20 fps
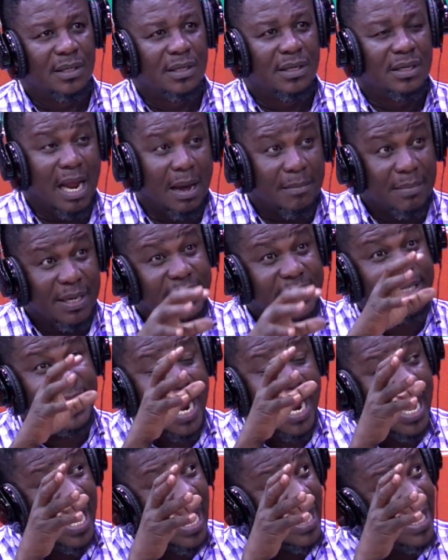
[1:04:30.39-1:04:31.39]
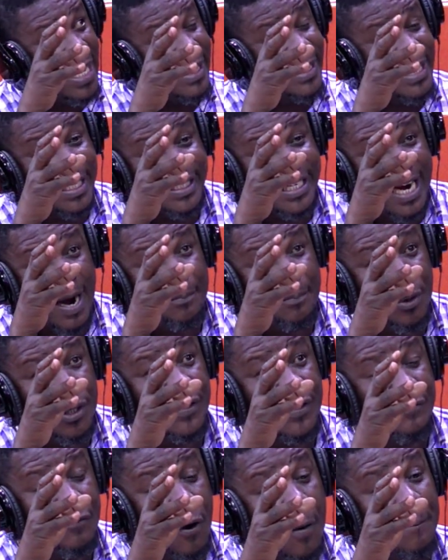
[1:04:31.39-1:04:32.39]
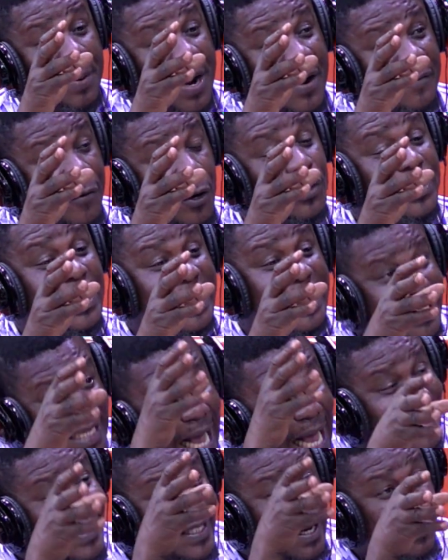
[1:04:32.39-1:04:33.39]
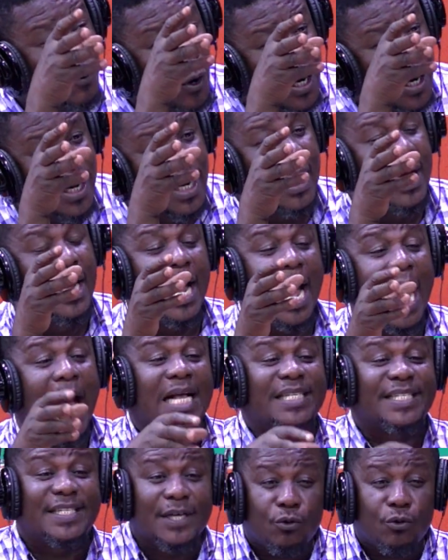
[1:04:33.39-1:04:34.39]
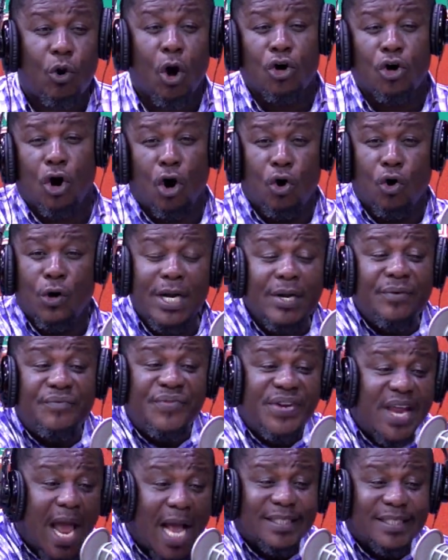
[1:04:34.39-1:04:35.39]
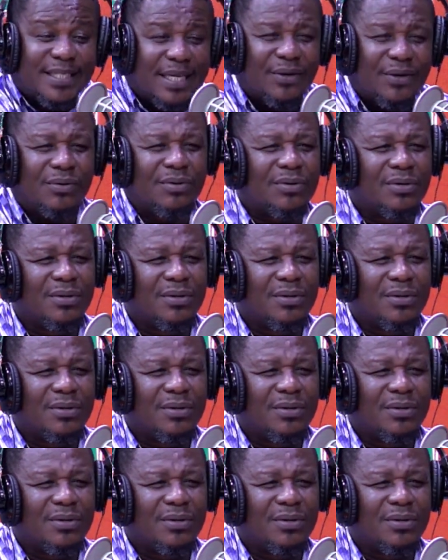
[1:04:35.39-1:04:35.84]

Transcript: Na me sir, a ya central police from Penny for the Sassam way, as you connong only diaseno.